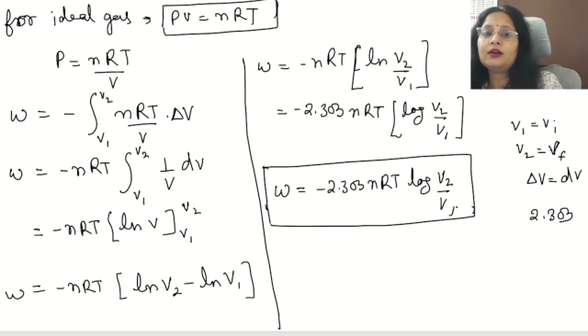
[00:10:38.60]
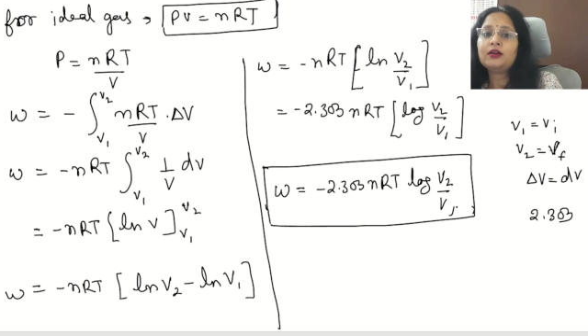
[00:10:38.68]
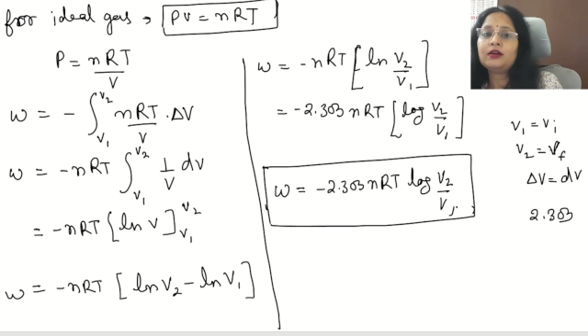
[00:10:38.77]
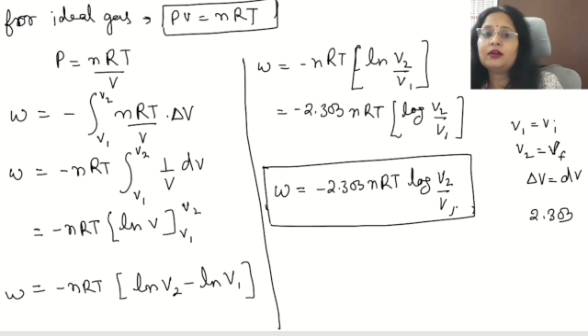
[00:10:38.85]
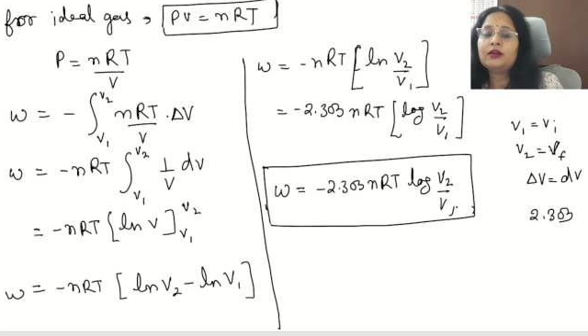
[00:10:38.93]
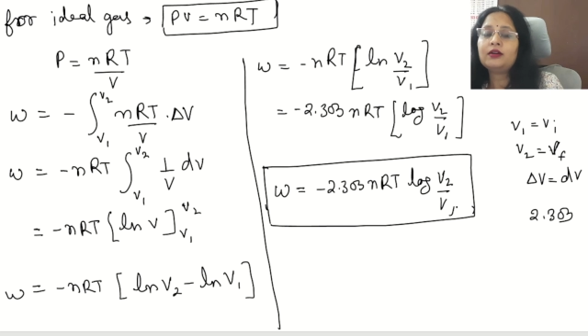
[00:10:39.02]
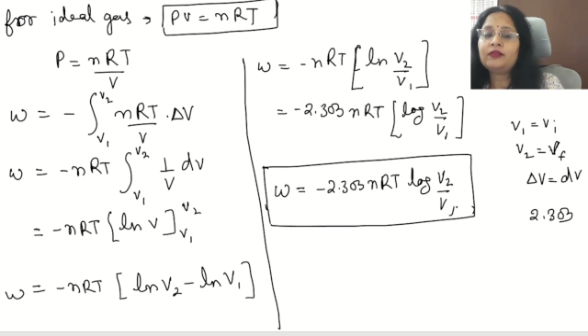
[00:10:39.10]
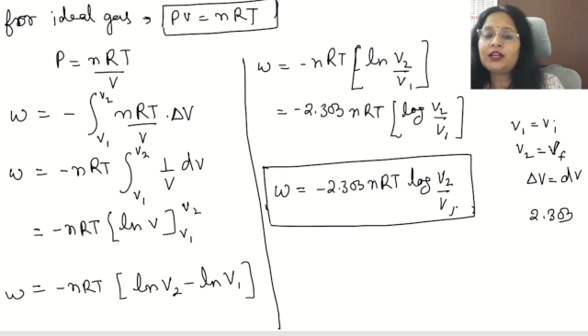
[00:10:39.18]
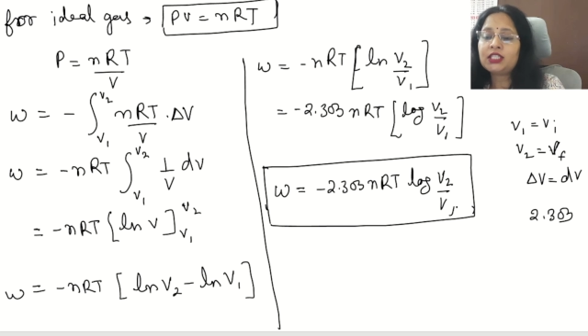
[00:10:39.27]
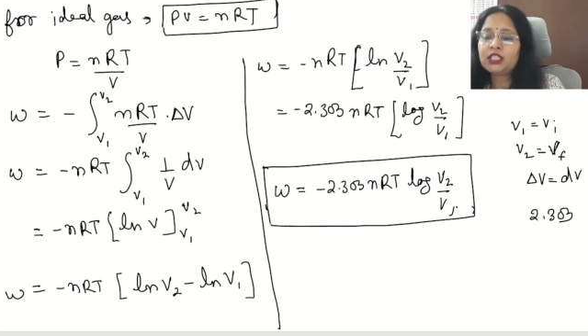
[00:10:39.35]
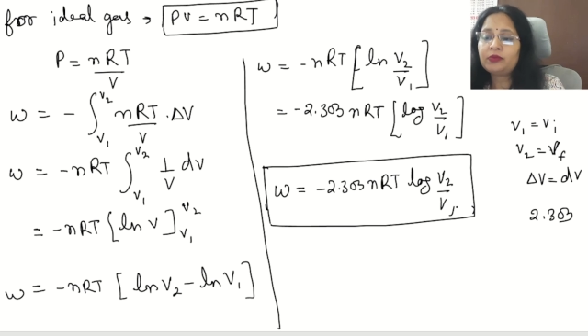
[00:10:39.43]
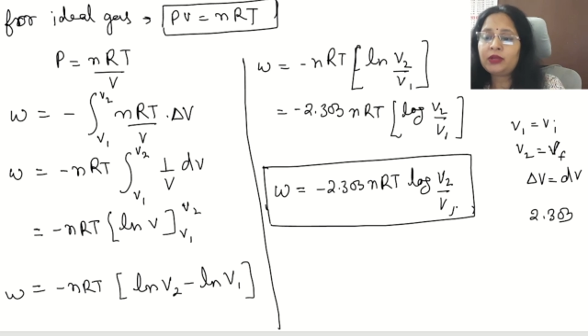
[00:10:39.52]

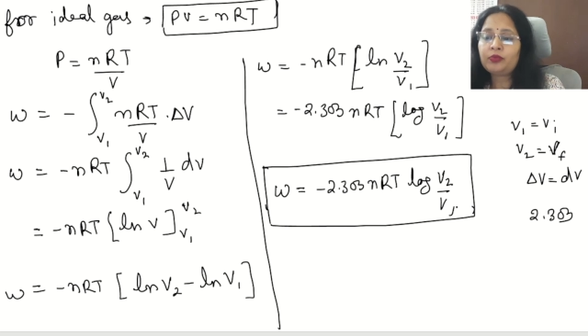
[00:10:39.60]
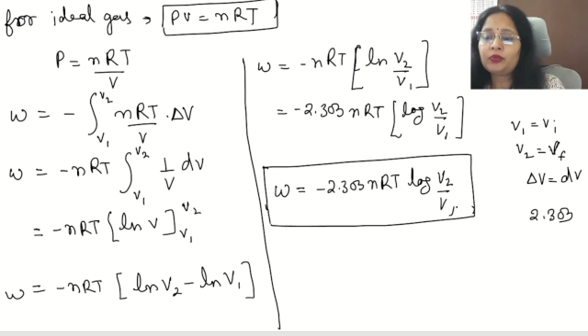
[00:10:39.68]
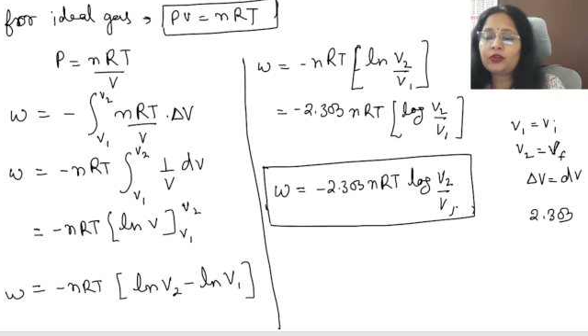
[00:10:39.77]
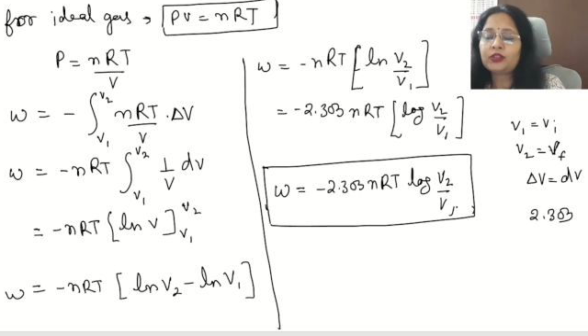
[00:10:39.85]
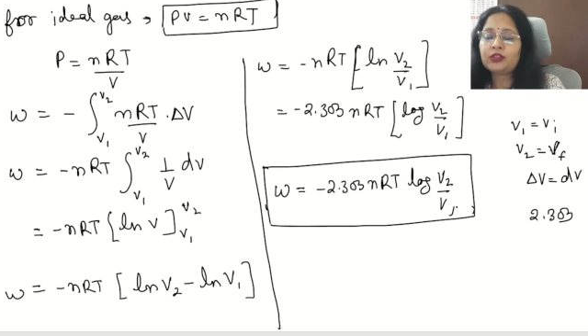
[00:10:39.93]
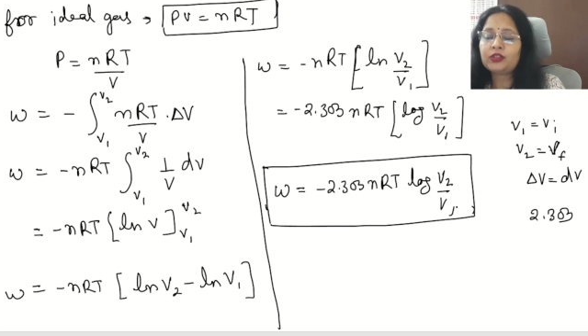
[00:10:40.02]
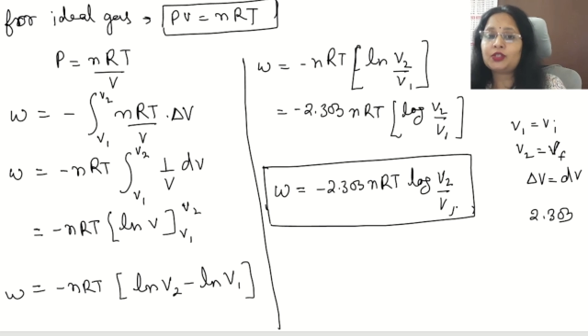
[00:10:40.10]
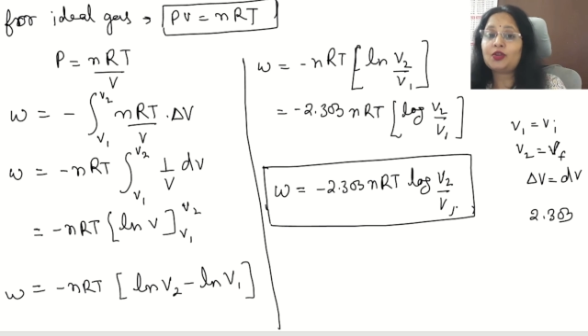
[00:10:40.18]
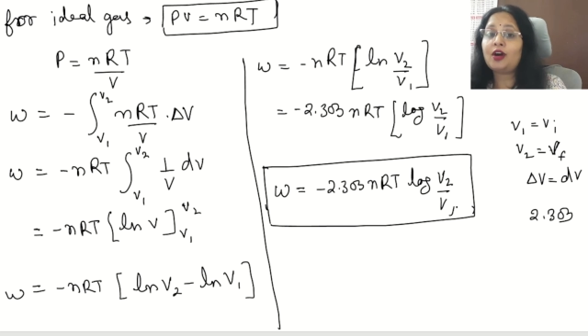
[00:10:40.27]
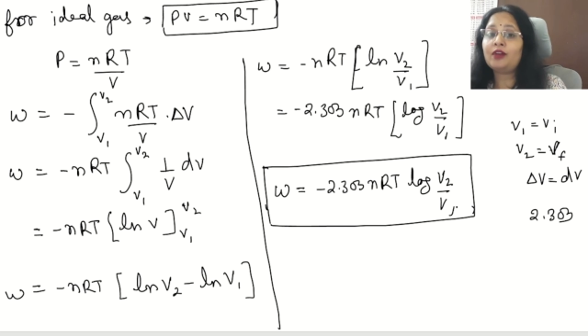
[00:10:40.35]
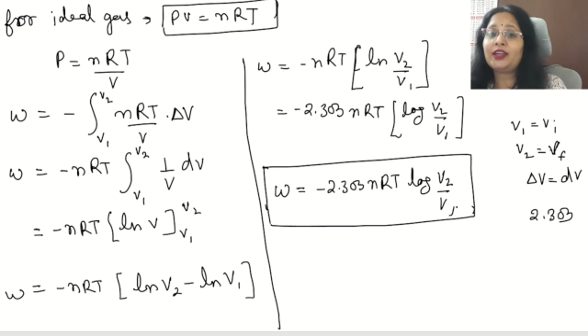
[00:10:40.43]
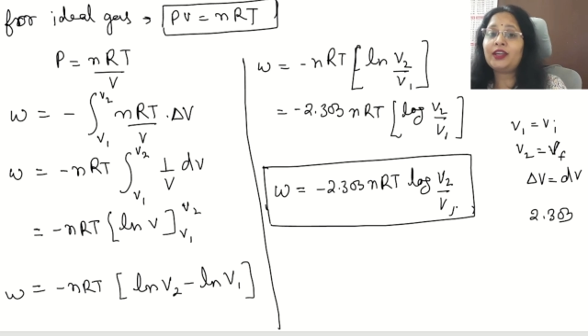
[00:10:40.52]
reversible process,
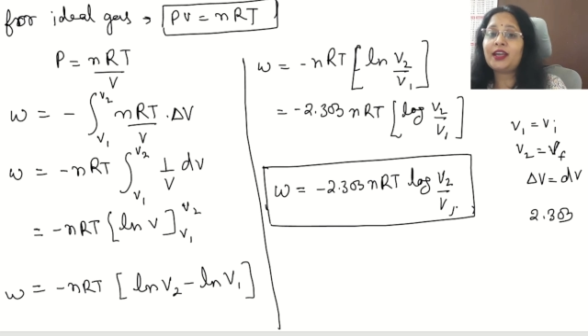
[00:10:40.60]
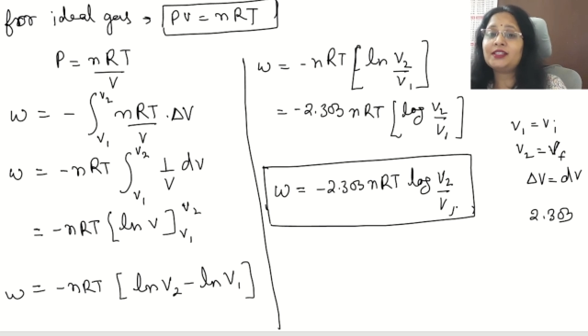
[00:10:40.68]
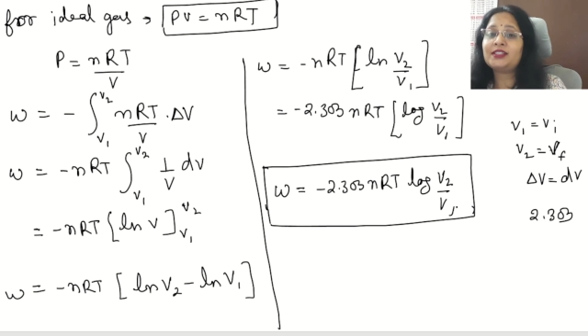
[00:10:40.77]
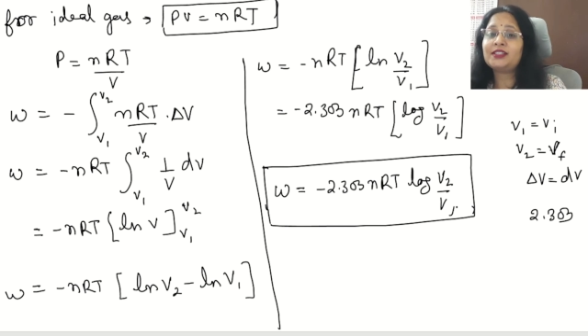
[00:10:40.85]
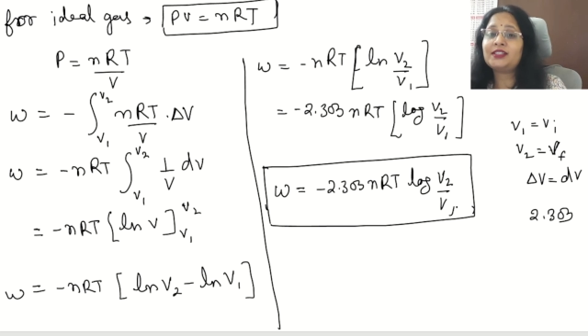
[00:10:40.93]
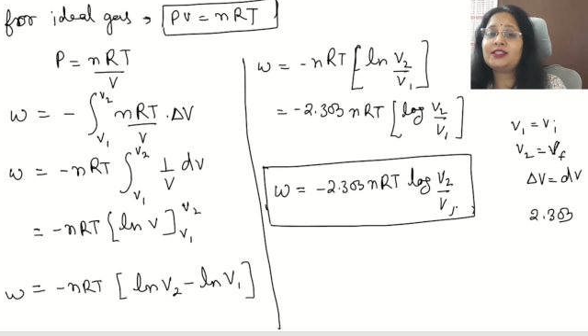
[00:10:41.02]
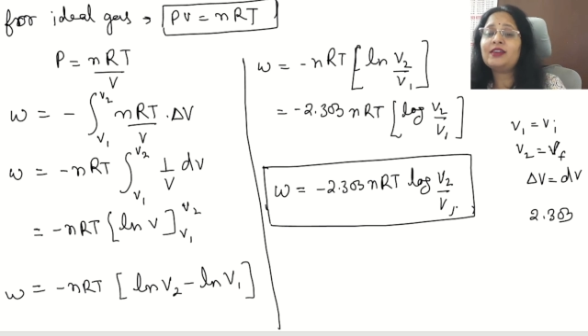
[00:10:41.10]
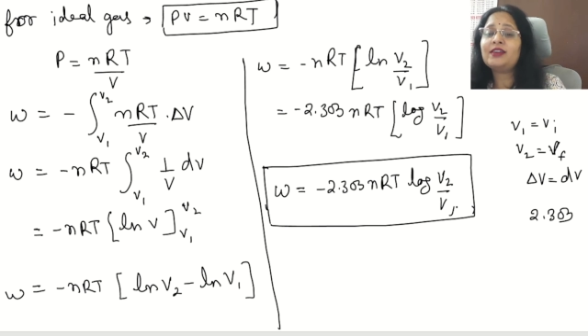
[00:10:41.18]
or we can say